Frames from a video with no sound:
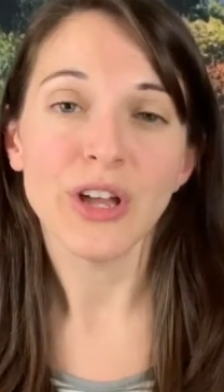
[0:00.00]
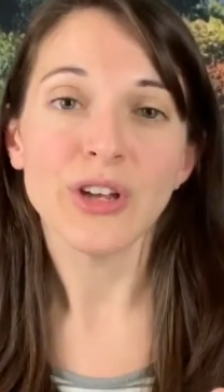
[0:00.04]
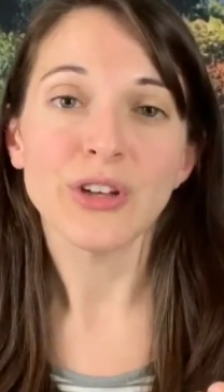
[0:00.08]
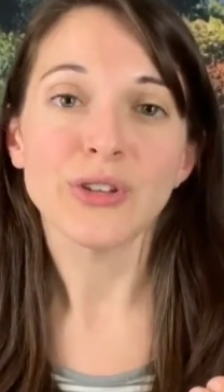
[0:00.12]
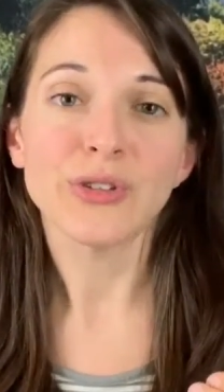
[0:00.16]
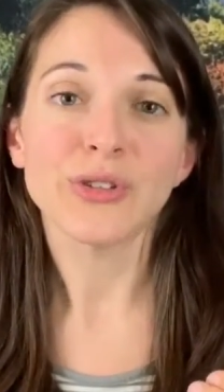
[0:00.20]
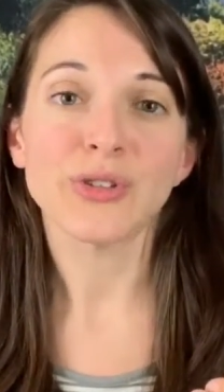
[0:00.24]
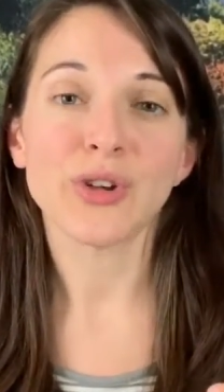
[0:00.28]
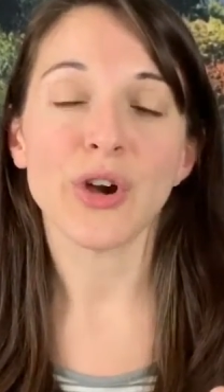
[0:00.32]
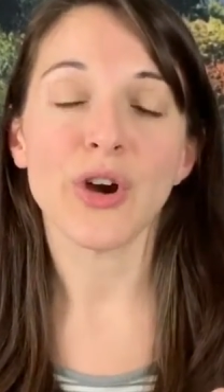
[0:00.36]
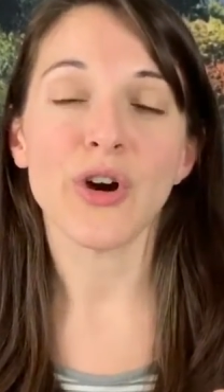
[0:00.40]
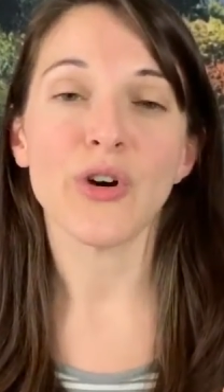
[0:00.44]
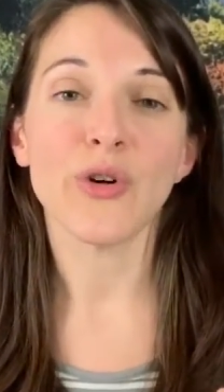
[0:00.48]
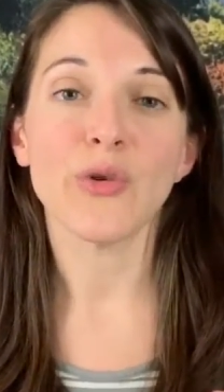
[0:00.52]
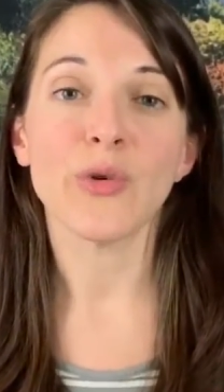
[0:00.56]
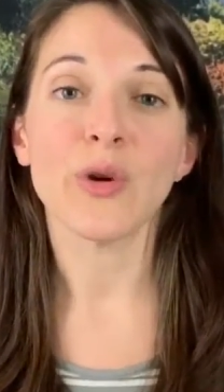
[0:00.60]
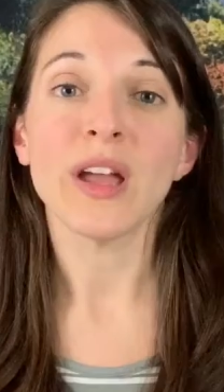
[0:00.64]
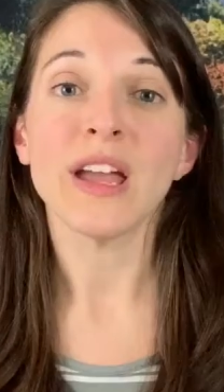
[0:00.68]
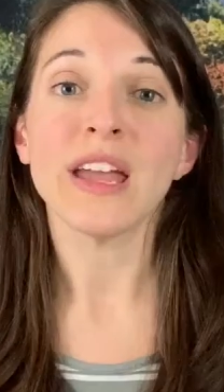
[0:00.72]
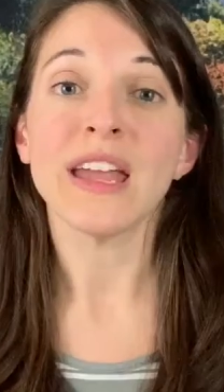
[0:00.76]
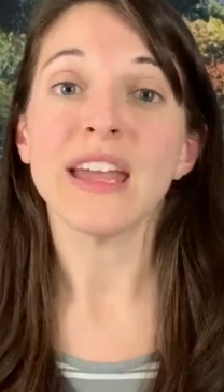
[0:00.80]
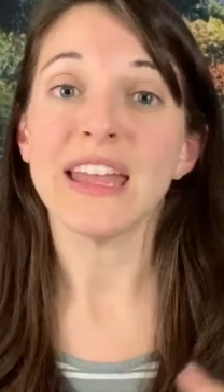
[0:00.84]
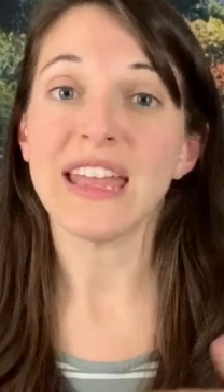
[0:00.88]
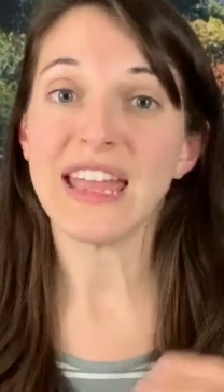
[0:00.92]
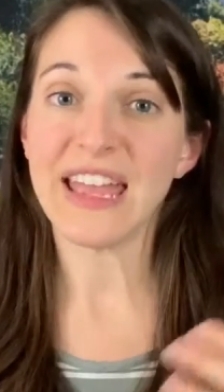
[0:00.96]
So
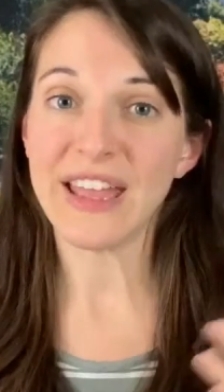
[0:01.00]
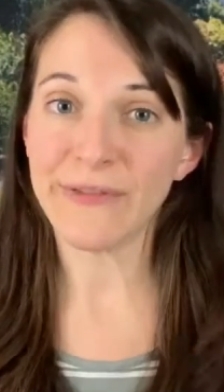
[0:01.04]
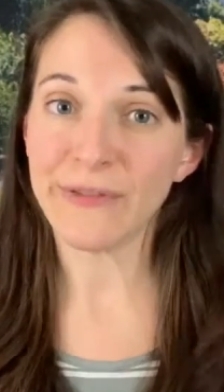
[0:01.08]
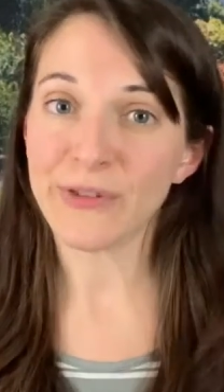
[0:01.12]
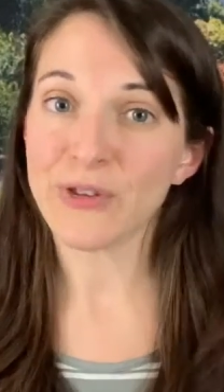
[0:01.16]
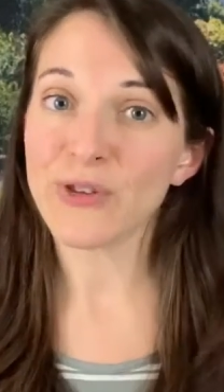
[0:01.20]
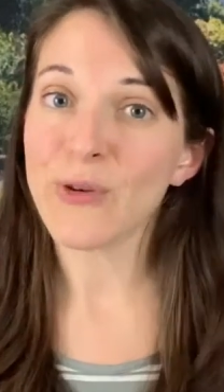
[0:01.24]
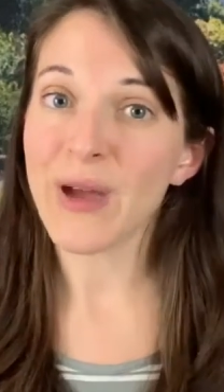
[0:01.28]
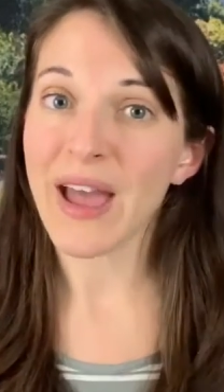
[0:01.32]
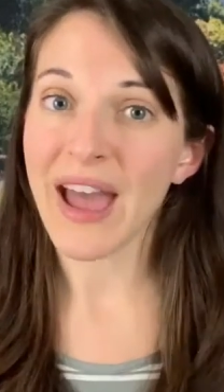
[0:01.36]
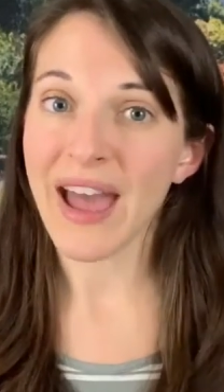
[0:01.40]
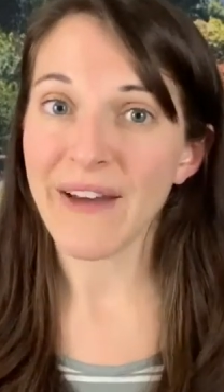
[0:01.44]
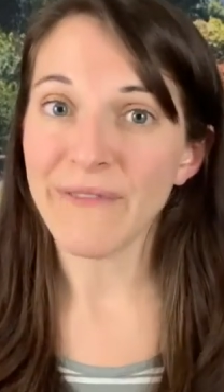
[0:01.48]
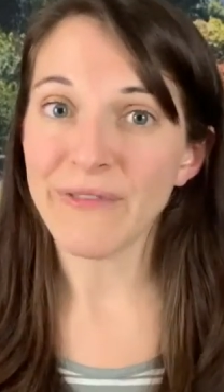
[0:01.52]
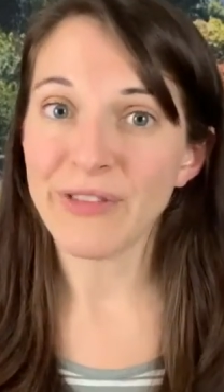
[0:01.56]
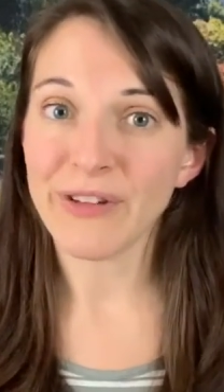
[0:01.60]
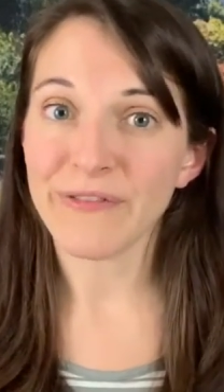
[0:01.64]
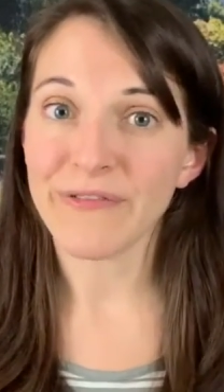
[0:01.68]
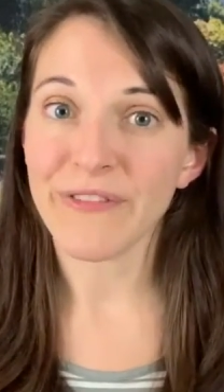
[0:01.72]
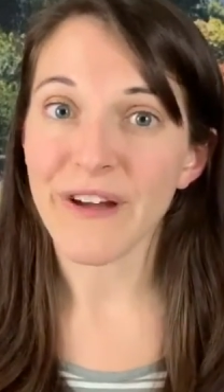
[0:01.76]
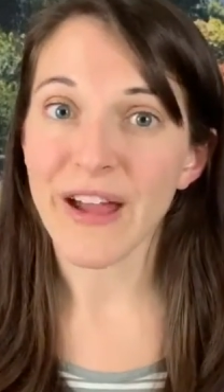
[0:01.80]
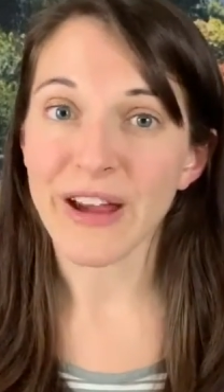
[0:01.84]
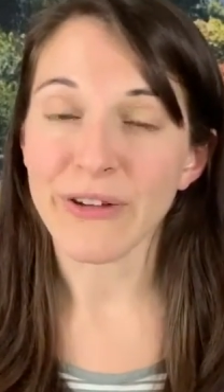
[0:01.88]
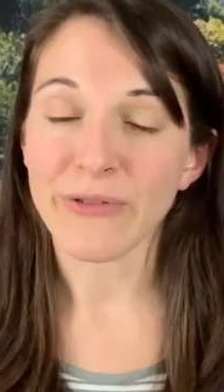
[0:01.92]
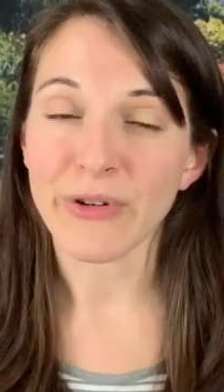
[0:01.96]
if you have the
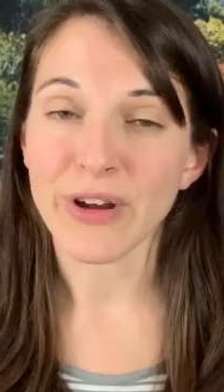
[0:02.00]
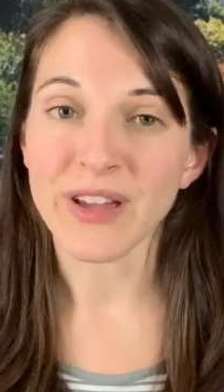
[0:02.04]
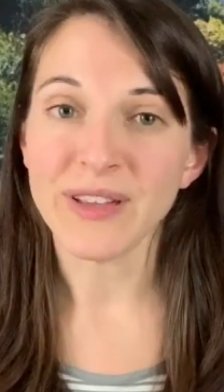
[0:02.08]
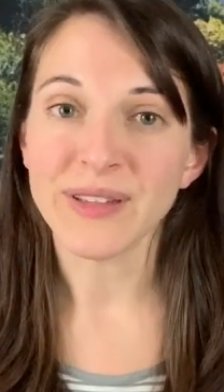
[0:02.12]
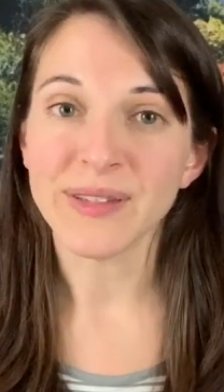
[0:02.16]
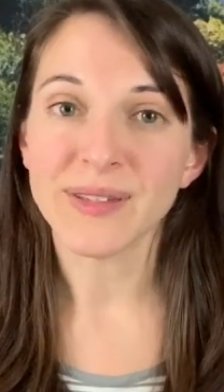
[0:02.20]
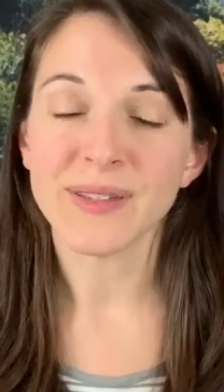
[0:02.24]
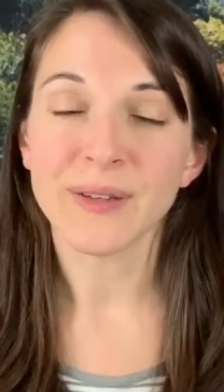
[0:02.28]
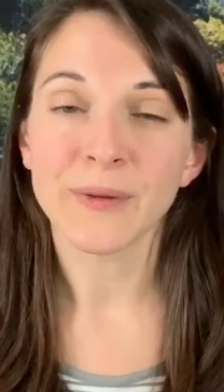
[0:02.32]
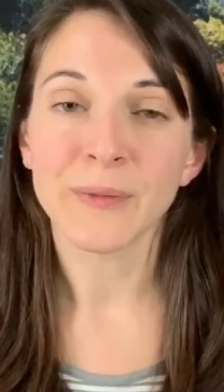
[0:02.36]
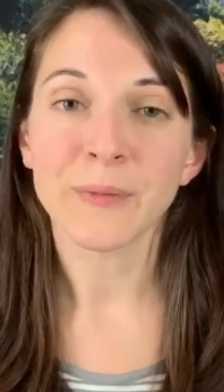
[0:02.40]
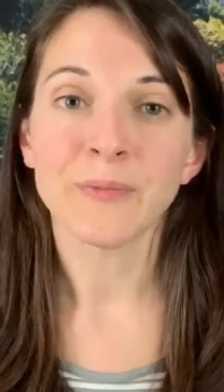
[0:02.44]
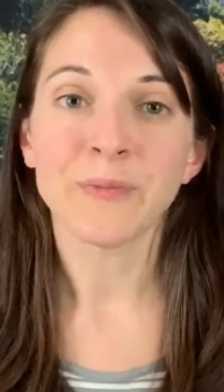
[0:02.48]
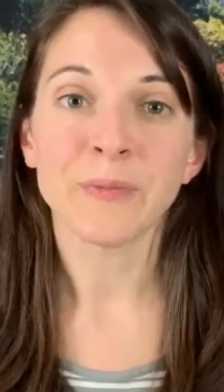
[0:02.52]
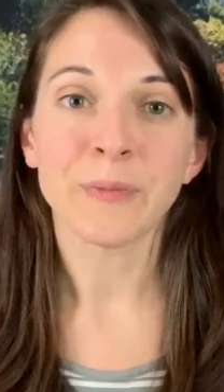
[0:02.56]
virus